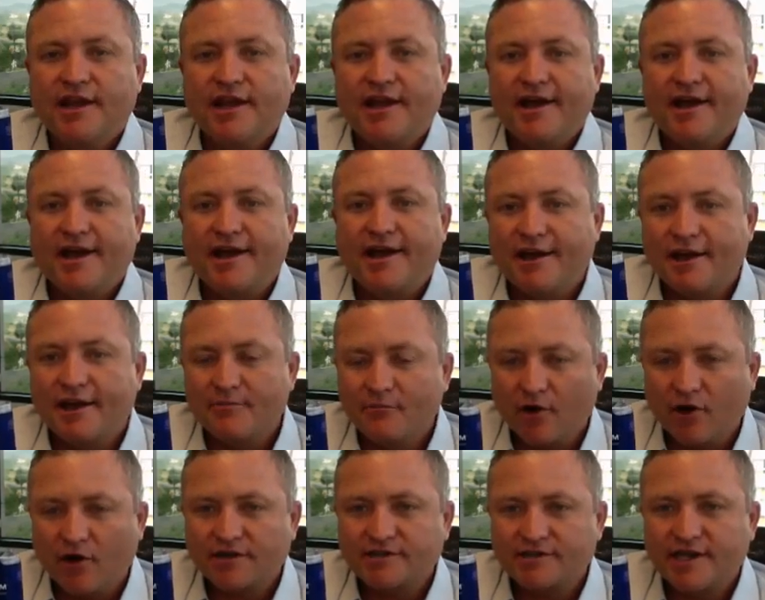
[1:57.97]

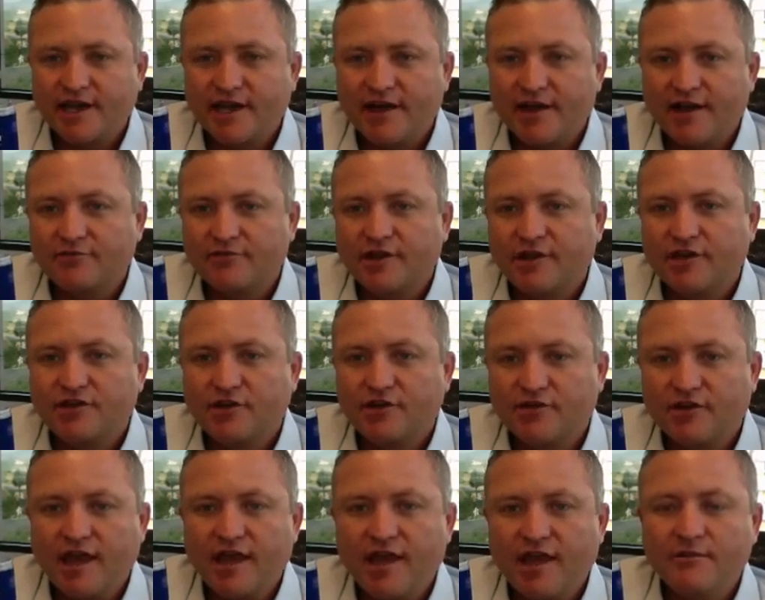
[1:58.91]
mark down your
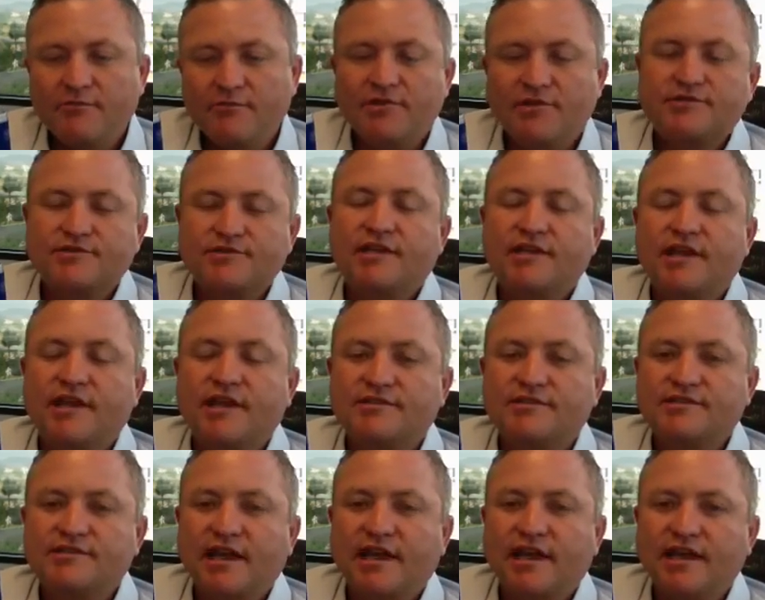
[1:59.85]
name, your city and
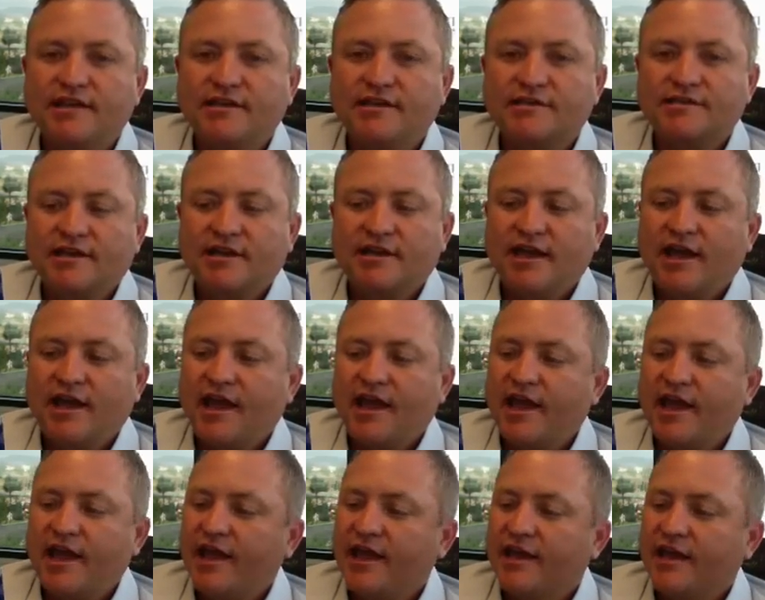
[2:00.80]
state,
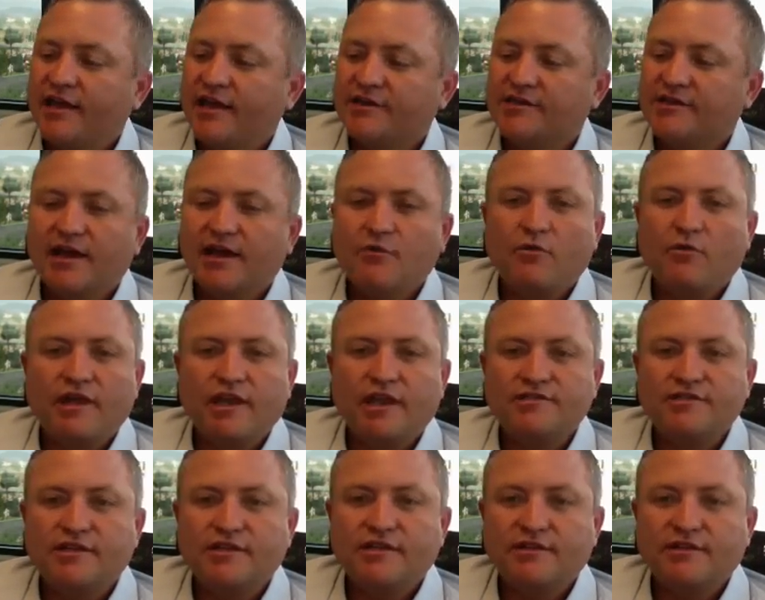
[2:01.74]
and we'll get you into